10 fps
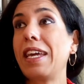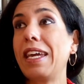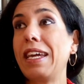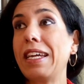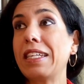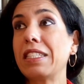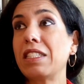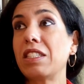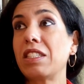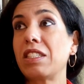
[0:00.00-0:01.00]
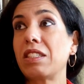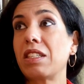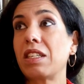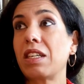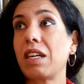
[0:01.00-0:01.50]
And
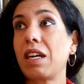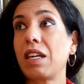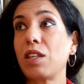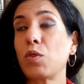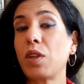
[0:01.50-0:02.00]
I don't